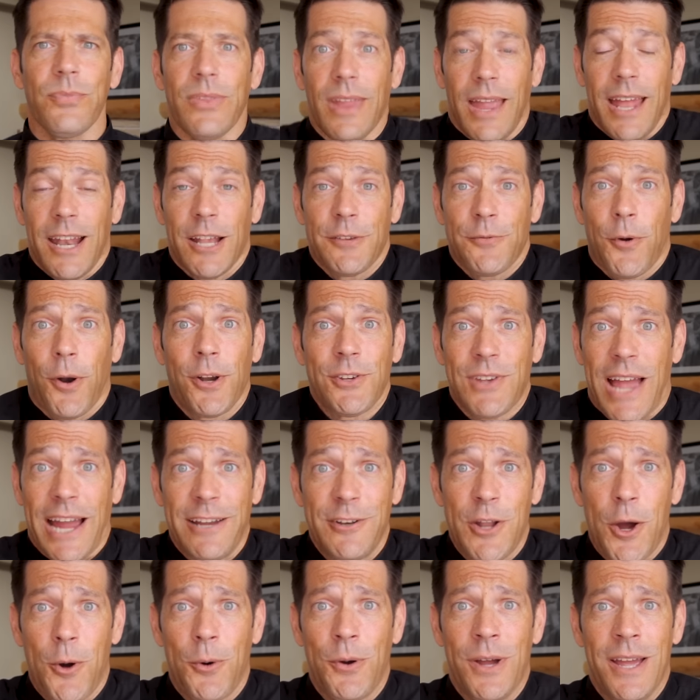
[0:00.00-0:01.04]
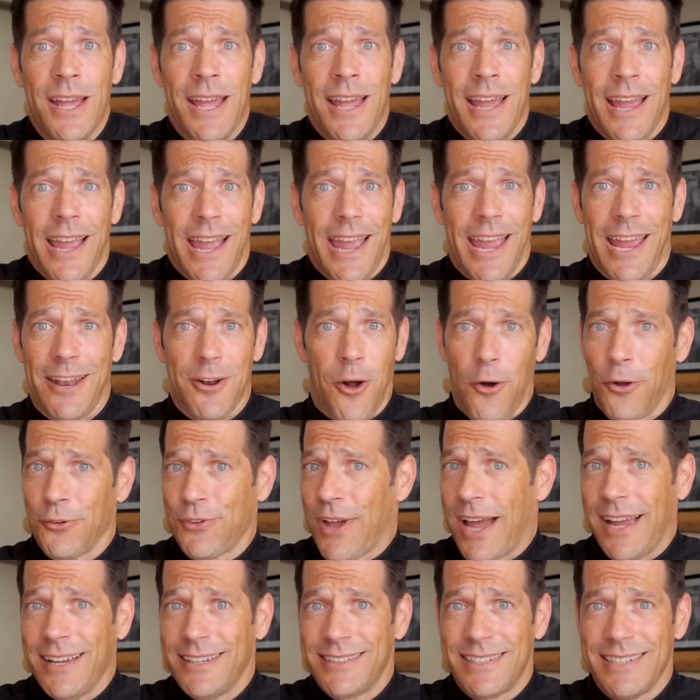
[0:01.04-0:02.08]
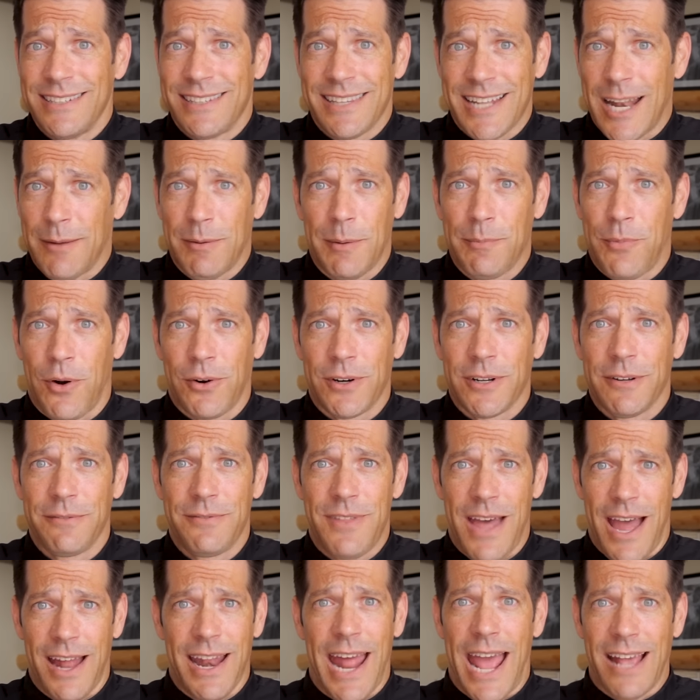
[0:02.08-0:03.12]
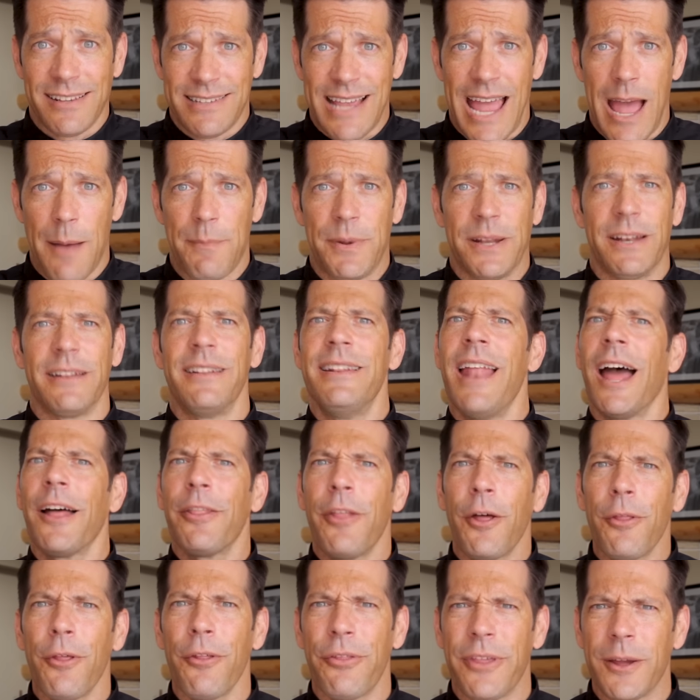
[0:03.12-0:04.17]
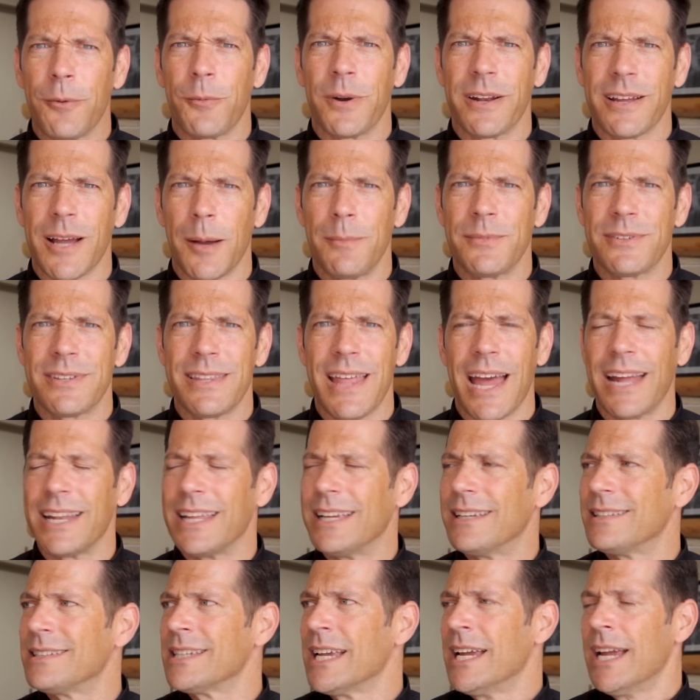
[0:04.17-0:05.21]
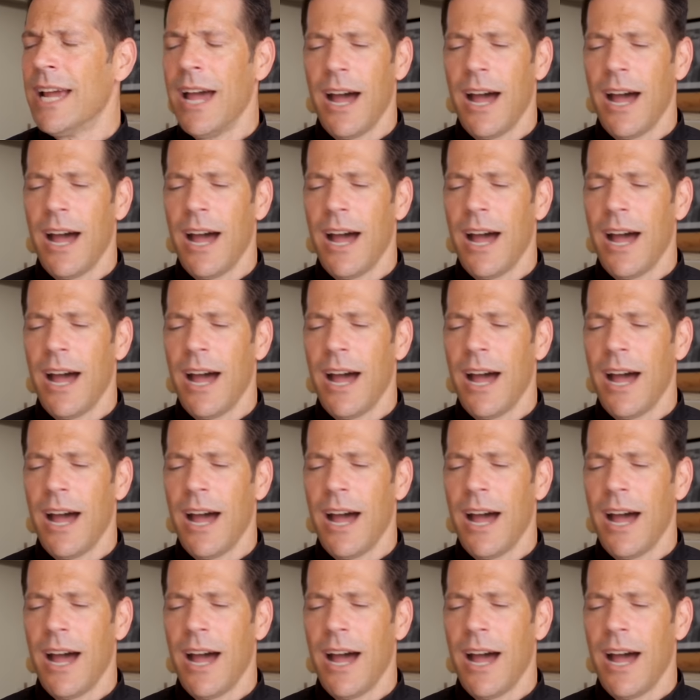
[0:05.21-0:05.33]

And as far as I know, in all dioceses that I've been part of, that has happened. Now, another thing when it comes to that is,